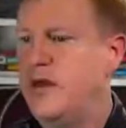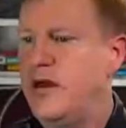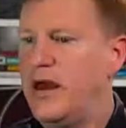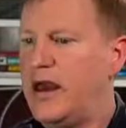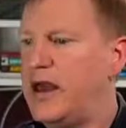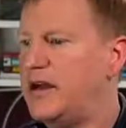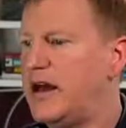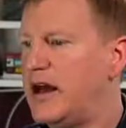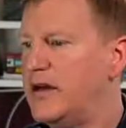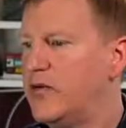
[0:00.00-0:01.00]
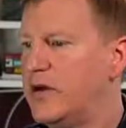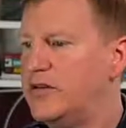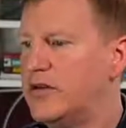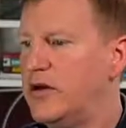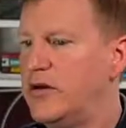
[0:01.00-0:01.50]
and I am going
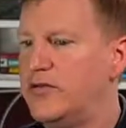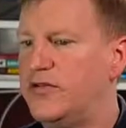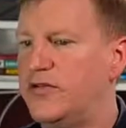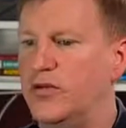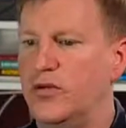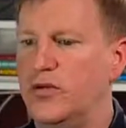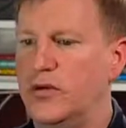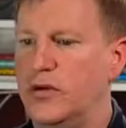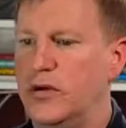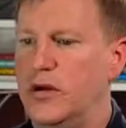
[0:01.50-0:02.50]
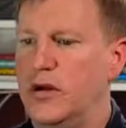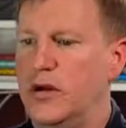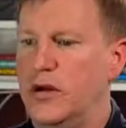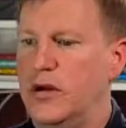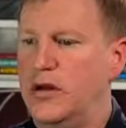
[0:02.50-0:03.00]
to go to
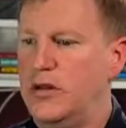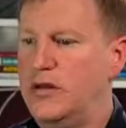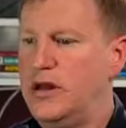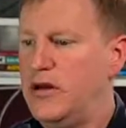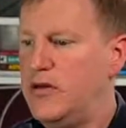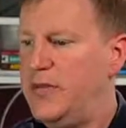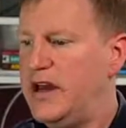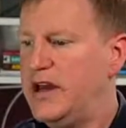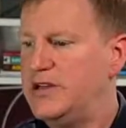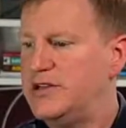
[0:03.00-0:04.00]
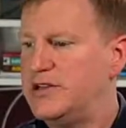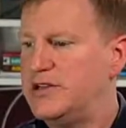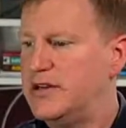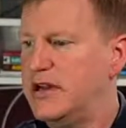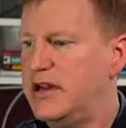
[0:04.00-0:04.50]
the homepage
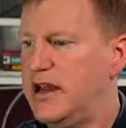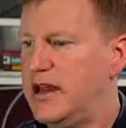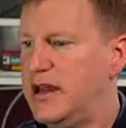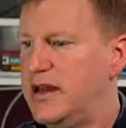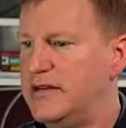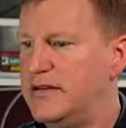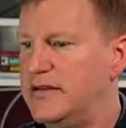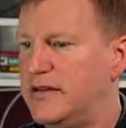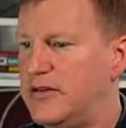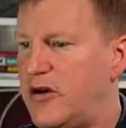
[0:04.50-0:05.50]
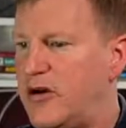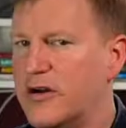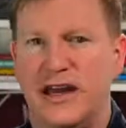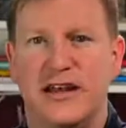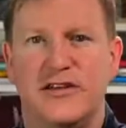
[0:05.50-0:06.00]
and log
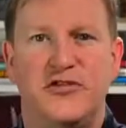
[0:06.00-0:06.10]
into